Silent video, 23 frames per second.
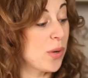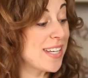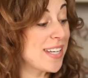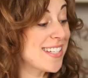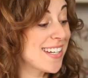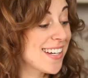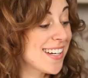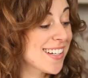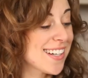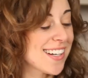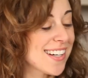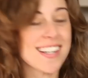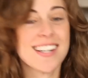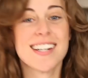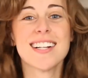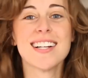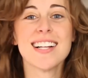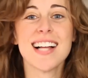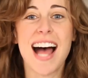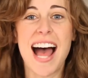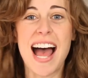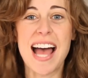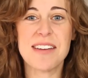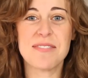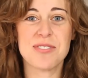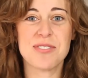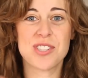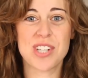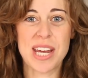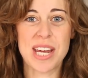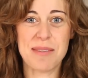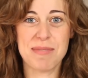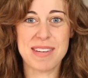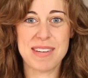We did it, girl. I'm
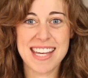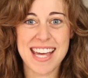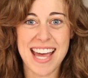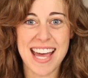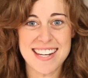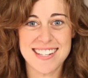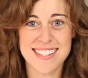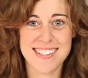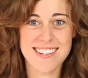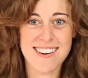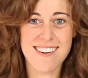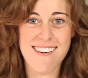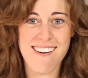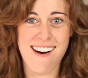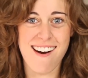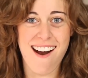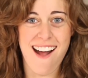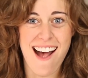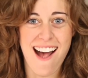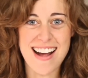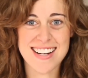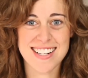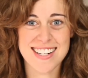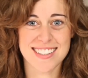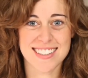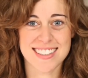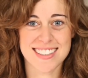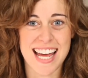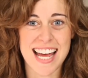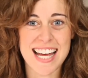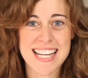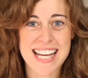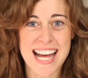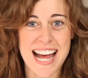Jamie, and you're on girl
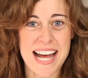dot